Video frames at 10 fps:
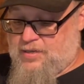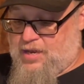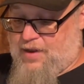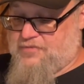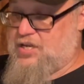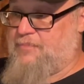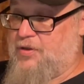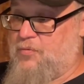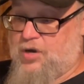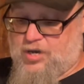have
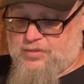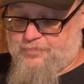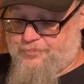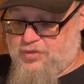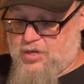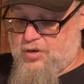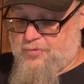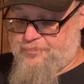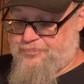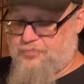something where, you
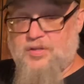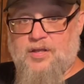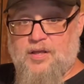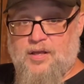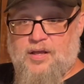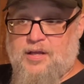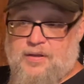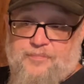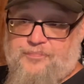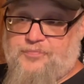know,
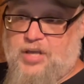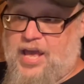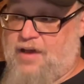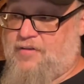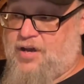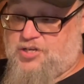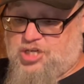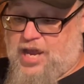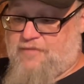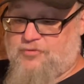you have a
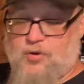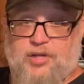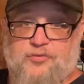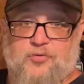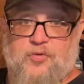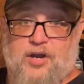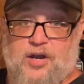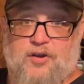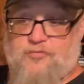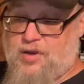shaft running through there,
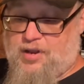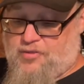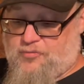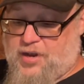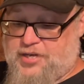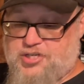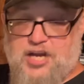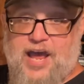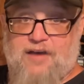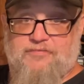a threaded
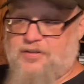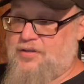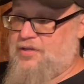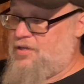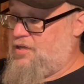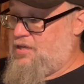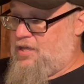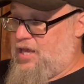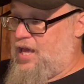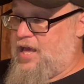shaft,
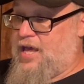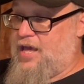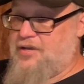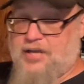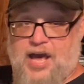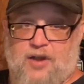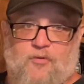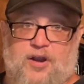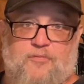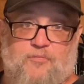and you got it
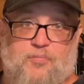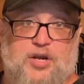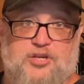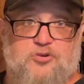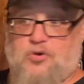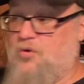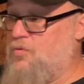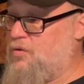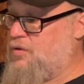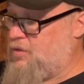running pretty true,
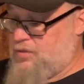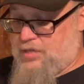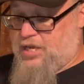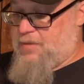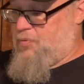and you